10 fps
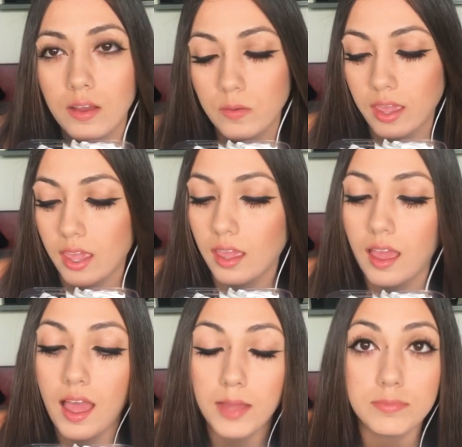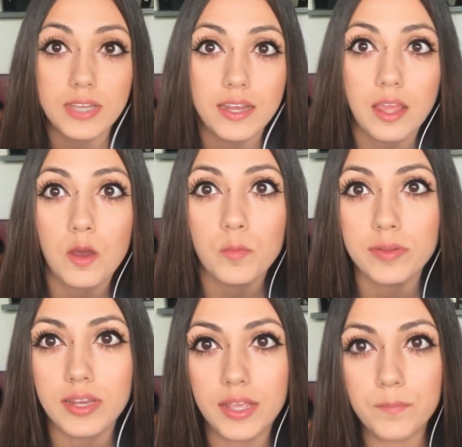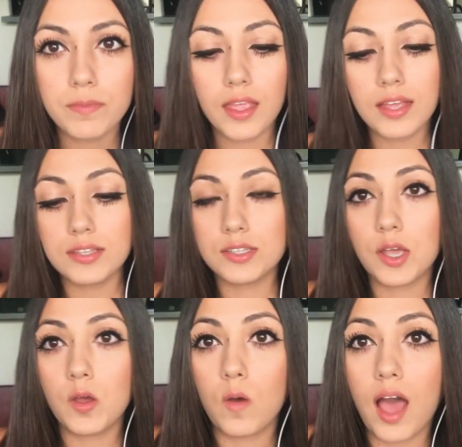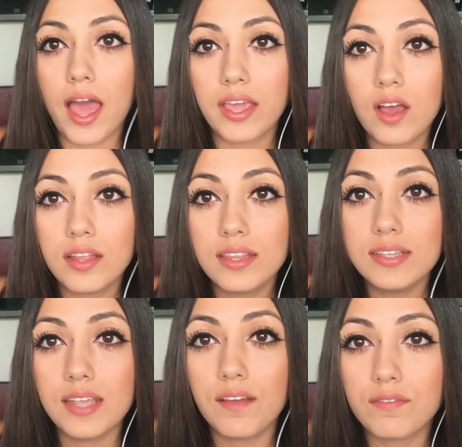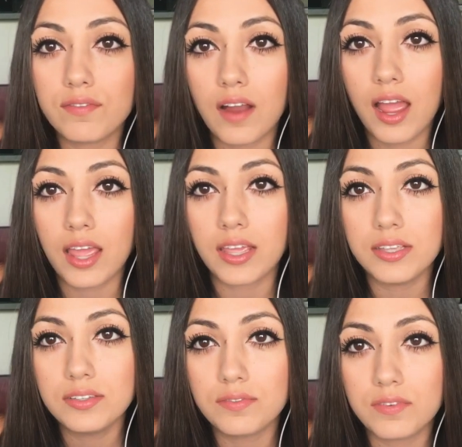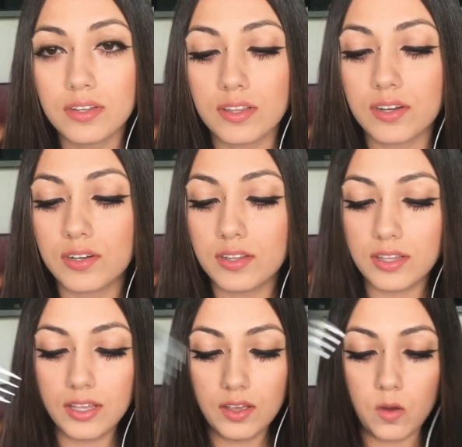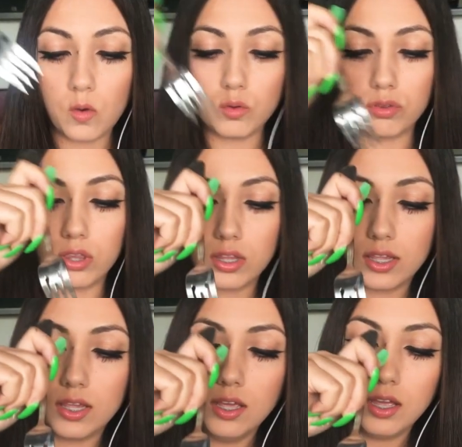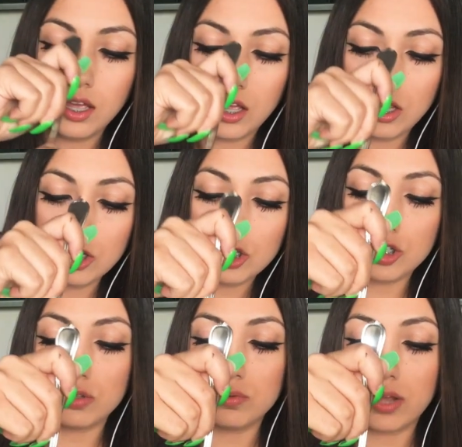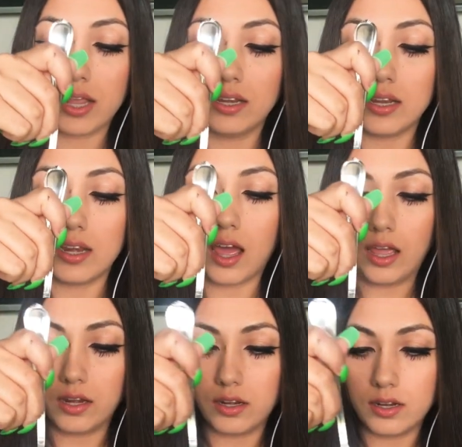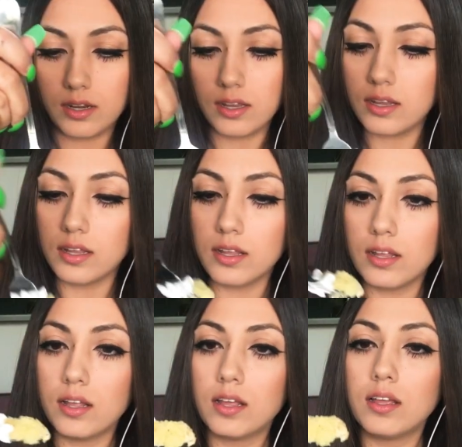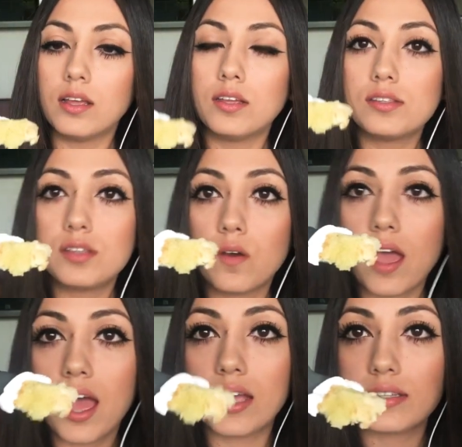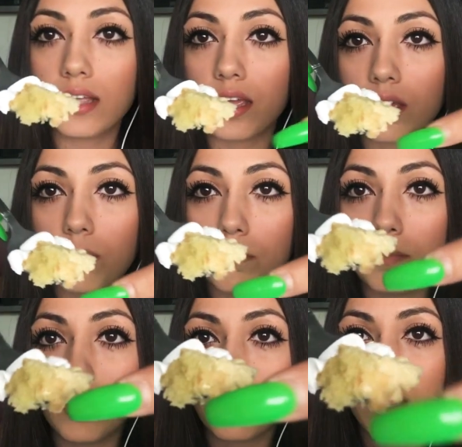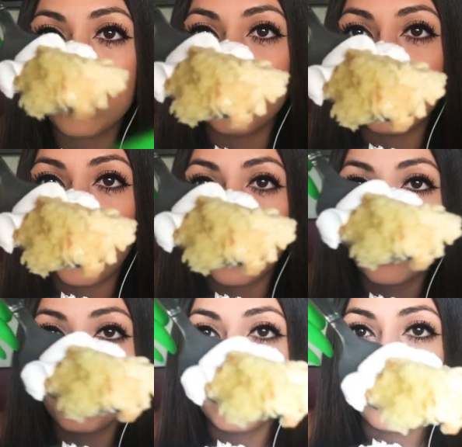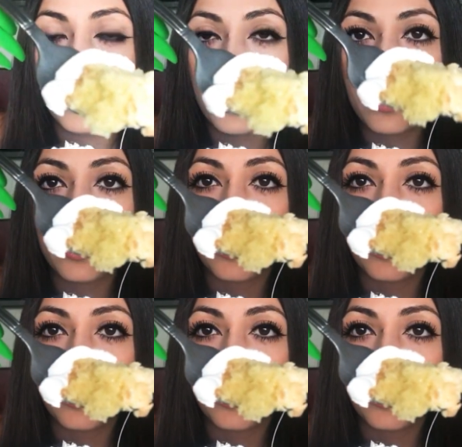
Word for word: Okay, I'm done. I opened it. So I got this at Fry's for literally only $2.99. So it has like milk at the bottom of it.